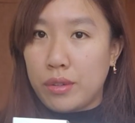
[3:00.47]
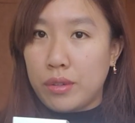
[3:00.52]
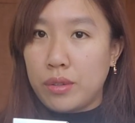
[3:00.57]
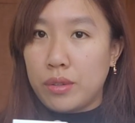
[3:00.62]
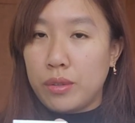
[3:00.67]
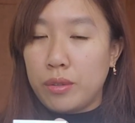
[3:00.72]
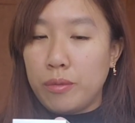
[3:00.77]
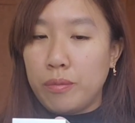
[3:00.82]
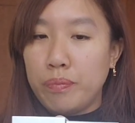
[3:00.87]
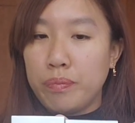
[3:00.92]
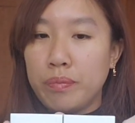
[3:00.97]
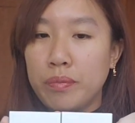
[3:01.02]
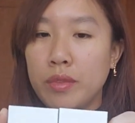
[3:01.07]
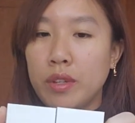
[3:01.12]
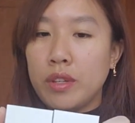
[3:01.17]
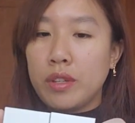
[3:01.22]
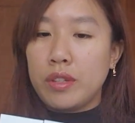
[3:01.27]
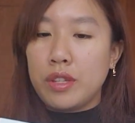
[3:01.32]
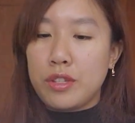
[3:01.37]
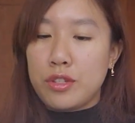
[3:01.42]
Glow.
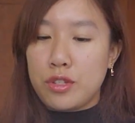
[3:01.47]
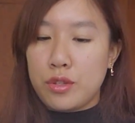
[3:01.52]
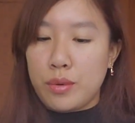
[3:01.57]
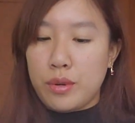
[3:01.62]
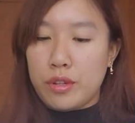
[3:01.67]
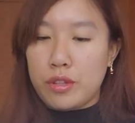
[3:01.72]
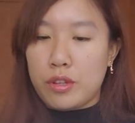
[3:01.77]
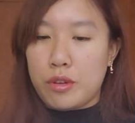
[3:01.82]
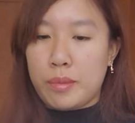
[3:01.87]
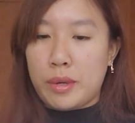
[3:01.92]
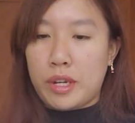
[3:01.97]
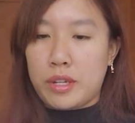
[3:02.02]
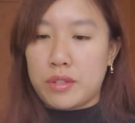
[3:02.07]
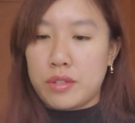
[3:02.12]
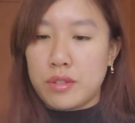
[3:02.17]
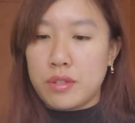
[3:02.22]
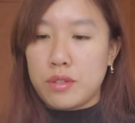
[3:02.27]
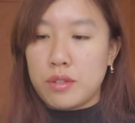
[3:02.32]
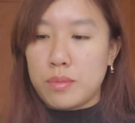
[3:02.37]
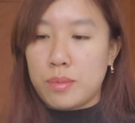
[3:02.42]
These 2 are in their
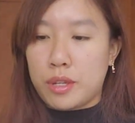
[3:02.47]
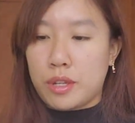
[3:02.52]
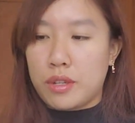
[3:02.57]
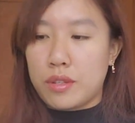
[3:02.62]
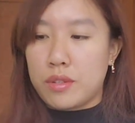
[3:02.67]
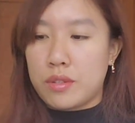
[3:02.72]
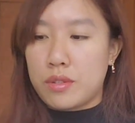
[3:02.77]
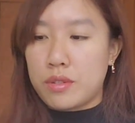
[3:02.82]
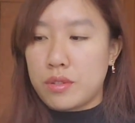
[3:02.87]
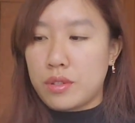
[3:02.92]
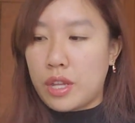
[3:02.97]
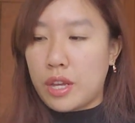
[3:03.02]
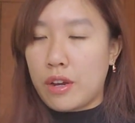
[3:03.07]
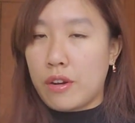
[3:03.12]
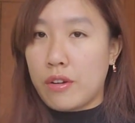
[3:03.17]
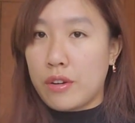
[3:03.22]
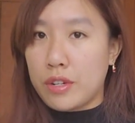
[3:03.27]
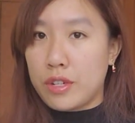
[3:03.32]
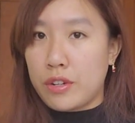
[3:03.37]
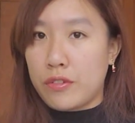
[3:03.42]
boxes because they
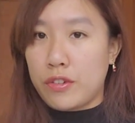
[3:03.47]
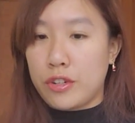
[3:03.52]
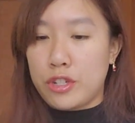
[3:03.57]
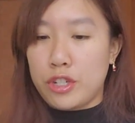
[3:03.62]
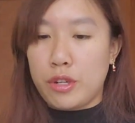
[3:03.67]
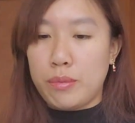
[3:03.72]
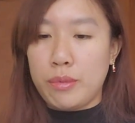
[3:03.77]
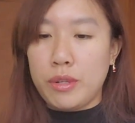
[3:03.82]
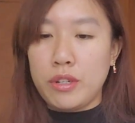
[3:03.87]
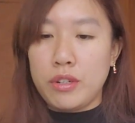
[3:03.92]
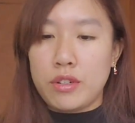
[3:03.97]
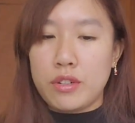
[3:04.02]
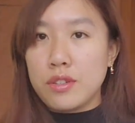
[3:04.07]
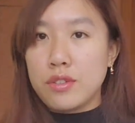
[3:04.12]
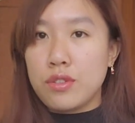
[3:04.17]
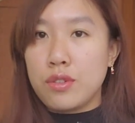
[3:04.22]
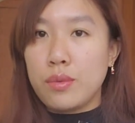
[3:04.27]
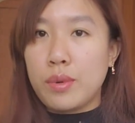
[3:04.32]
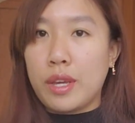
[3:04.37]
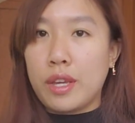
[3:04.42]
are a different shipment.
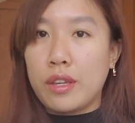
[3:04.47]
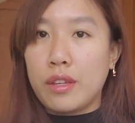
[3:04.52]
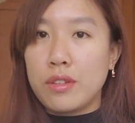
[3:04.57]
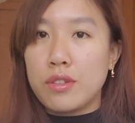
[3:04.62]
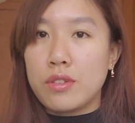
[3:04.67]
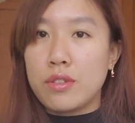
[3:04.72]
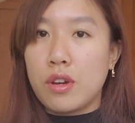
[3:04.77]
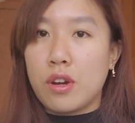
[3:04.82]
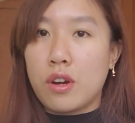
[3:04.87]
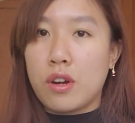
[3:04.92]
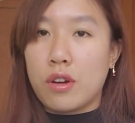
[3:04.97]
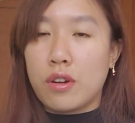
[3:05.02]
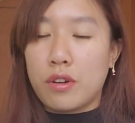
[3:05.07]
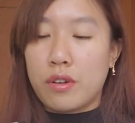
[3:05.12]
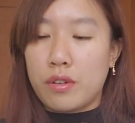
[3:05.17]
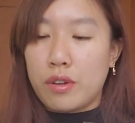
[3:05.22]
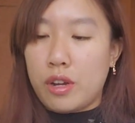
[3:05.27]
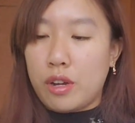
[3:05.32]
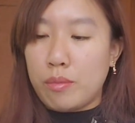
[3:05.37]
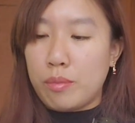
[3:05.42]
These 2 inks
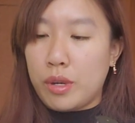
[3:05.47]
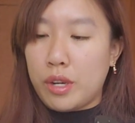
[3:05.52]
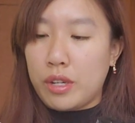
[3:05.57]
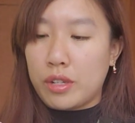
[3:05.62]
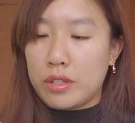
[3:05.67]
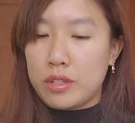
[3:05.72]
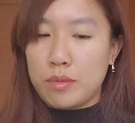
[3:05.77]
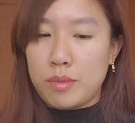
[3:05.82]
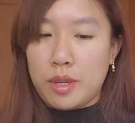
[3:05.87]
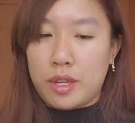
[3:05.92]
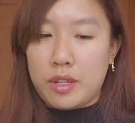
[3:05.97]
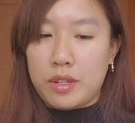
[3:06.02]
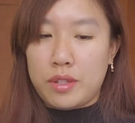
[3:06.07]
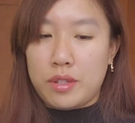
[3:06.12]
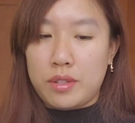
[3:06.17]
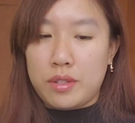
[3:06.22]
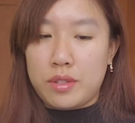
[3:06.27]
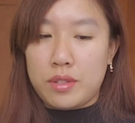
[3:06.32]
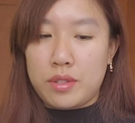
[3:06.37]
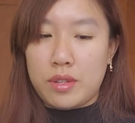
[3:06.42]
are unboxed
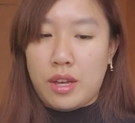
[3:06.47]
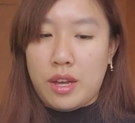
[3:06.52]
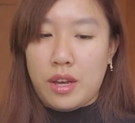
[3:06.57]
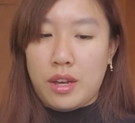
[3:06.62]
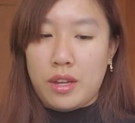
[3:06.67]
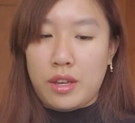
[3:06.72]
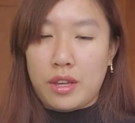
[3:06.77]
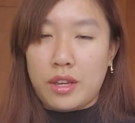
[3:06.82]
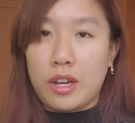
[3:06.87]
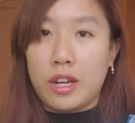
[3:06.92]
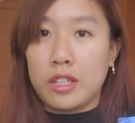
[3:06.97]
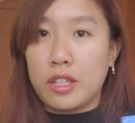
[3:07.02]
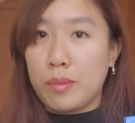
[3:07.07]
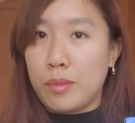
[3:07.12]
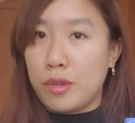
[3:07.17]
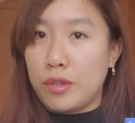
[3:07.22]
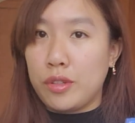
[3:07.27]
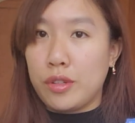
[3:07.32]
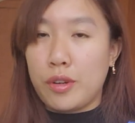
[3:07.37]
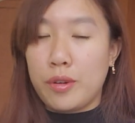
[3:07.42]
because I got
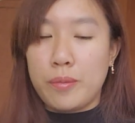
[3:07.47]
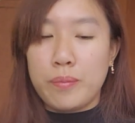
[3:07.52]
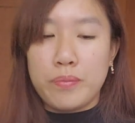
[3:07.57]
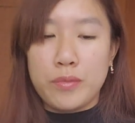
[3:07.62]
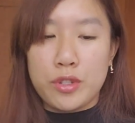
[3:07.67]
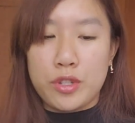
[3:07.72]
them earlier.